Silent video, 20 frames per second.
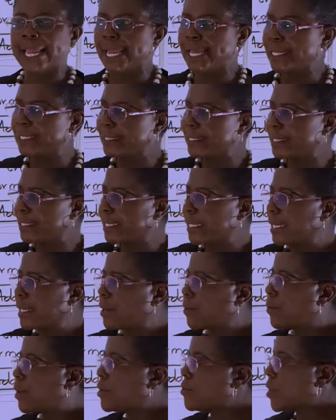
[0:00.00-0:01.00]
end
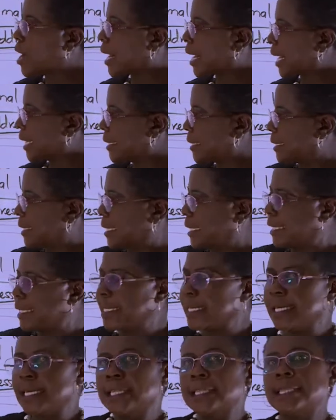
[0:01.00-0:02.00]
when you are
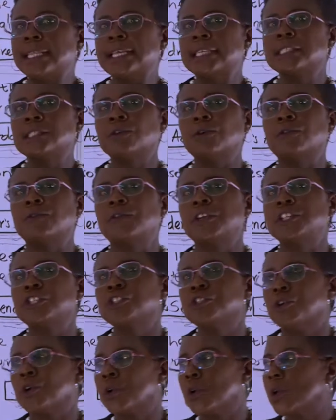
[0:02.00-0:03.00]
writing this
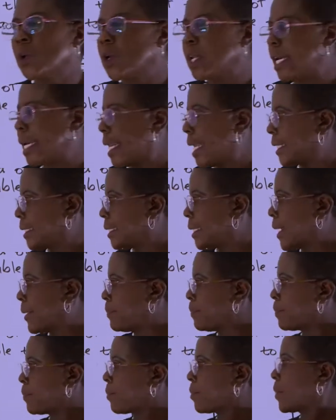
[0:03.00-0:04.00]
official letter?
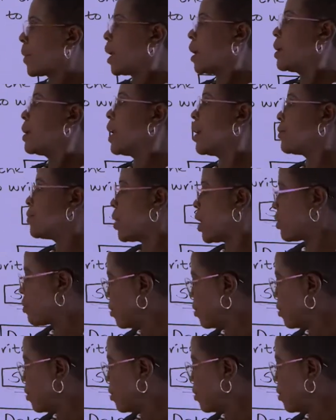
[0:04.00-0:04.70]
Now you are